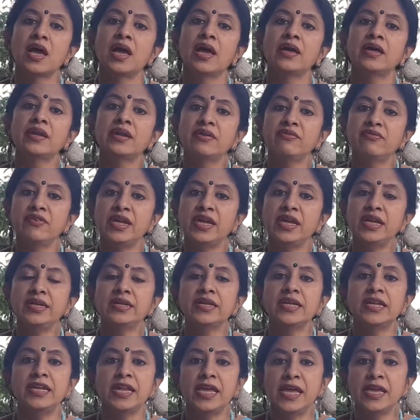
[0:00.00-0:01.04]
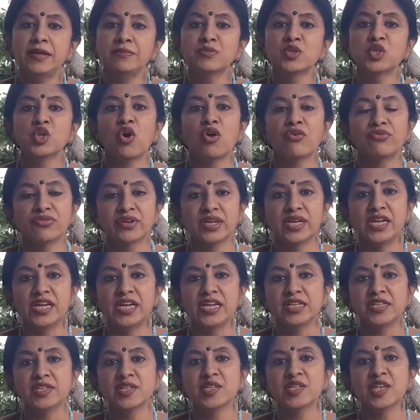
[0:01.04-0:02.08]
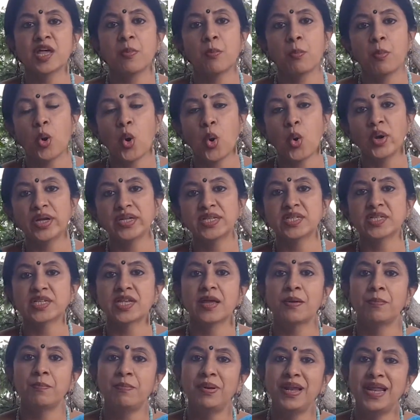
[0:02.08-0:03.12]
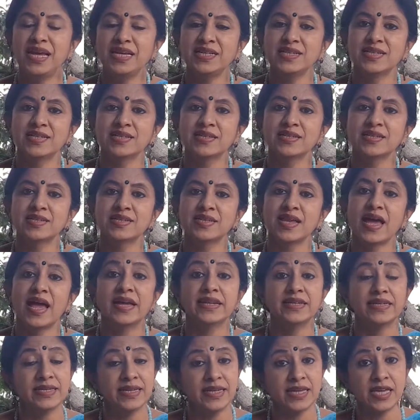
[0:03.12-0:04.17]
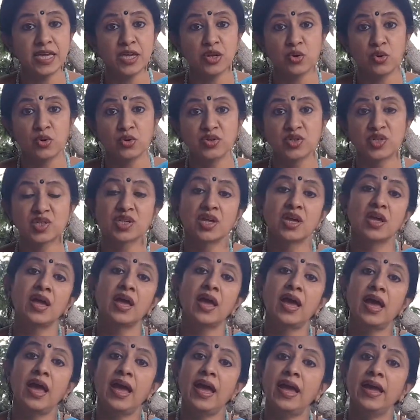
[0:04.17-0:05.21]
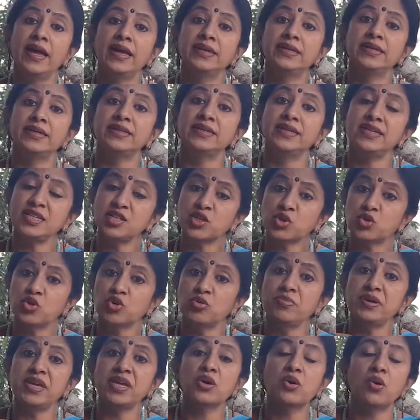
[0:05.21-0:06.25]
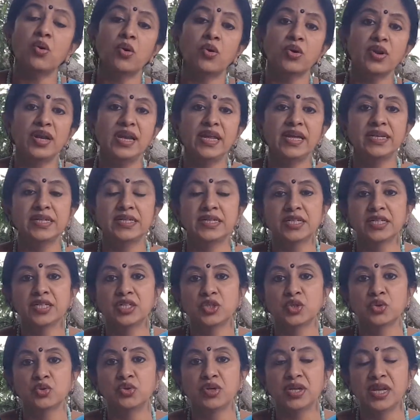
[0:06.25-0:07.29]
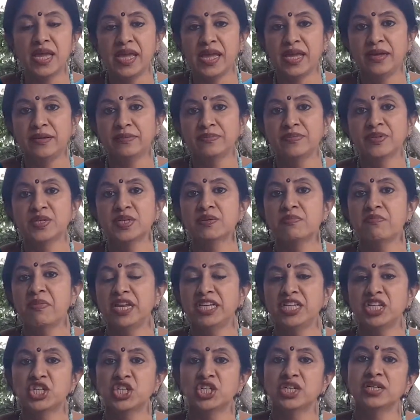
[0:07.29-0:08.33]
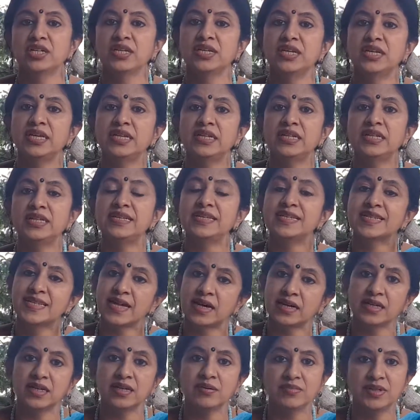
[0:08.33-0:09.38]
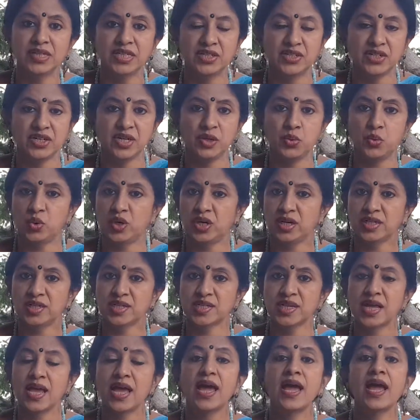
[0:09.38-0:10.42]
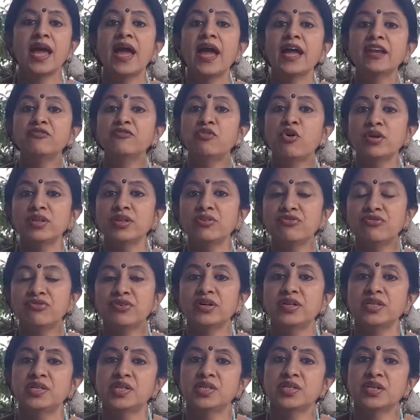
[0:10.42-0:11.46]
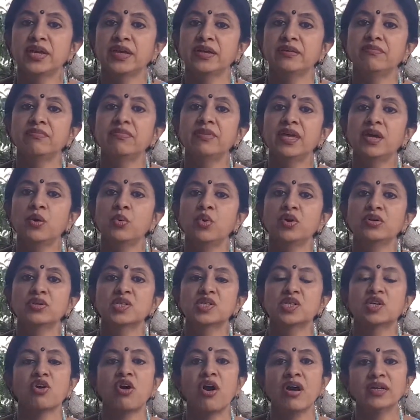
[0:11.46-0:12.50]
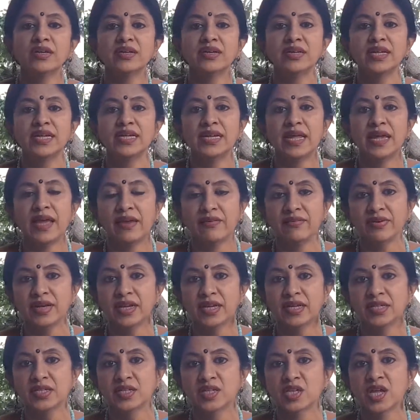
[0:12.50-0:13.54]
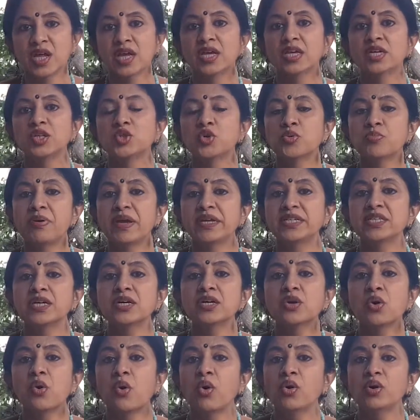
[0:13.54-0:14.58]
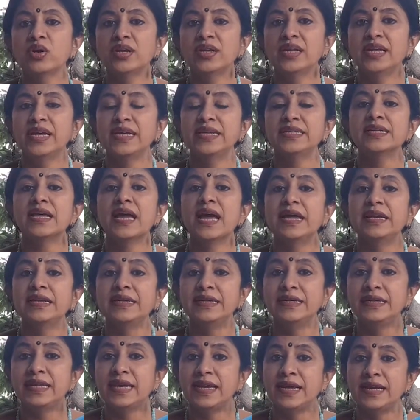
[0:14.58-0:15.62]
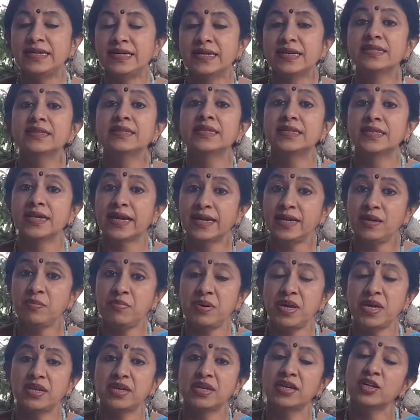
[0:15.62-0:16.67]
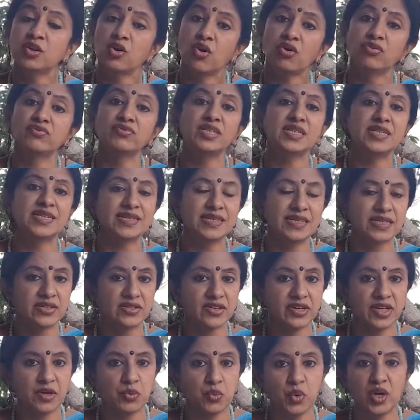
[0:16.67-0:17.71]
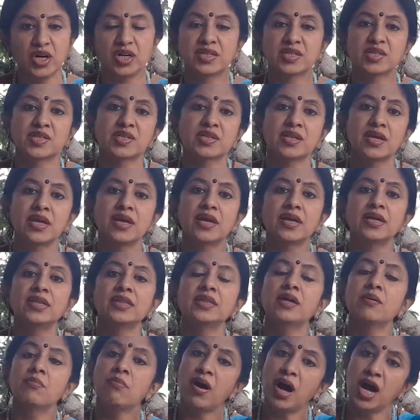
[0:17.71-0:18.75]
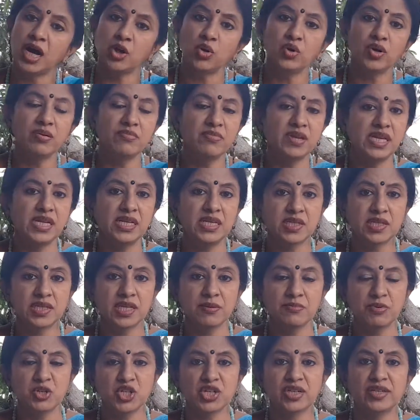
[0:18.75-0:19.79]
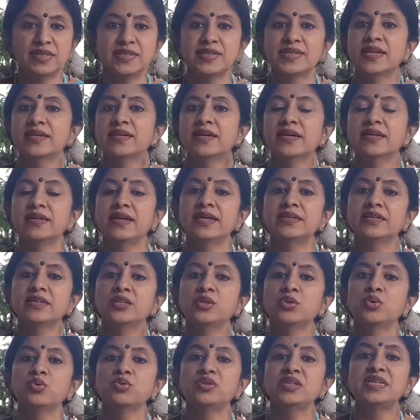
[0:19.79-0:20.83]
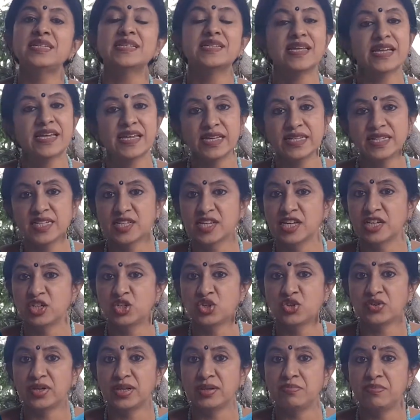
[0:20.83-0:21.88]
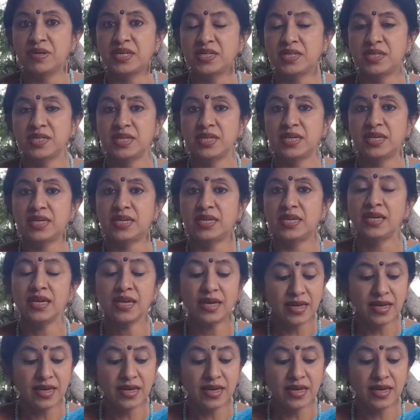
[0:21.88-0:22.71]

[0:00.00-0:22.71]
revealed names of kings, poets, places and heroes, and these could be correlated to names mentioned in the Sangam literary works, and for the first time there was concrete evidence to better correlate and date the time period of these literary works. The Mangulam inscriptions that are dated to the 2nd century BCE